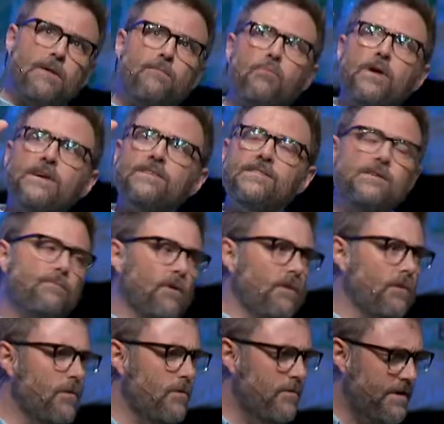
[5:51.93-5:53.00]
it pricks a
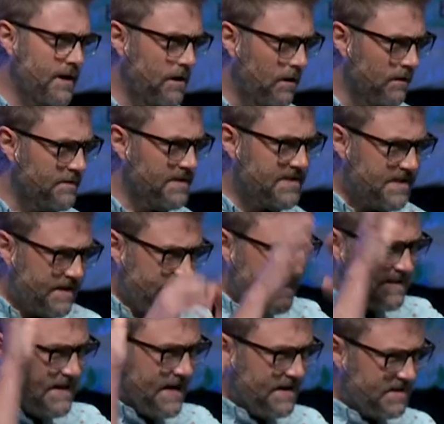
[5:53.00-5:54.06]
balloon, and all of a sudden
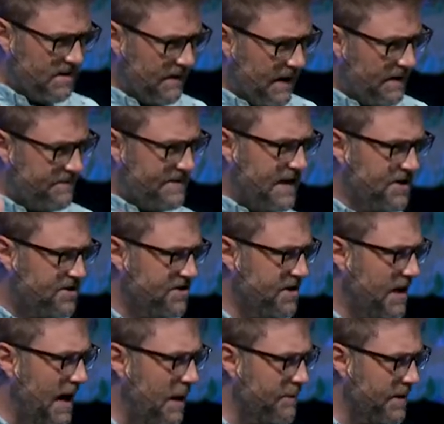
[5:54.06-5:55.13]
it takes a lot of
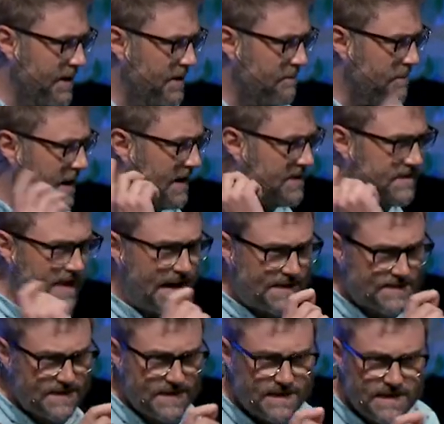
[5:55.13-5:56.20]
tension out, and it makes
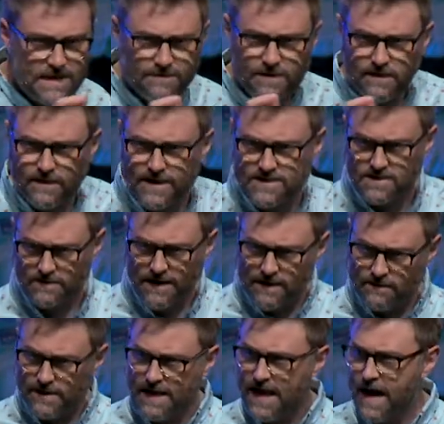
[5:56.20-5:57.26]
that tick even less
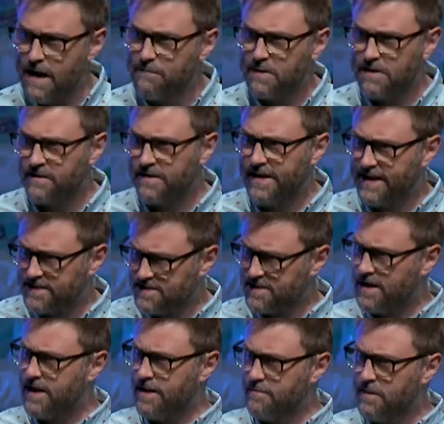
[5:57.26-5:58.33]
likely to happen the next
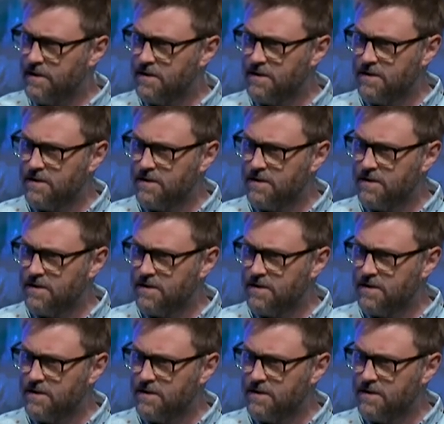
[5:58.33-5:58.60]
time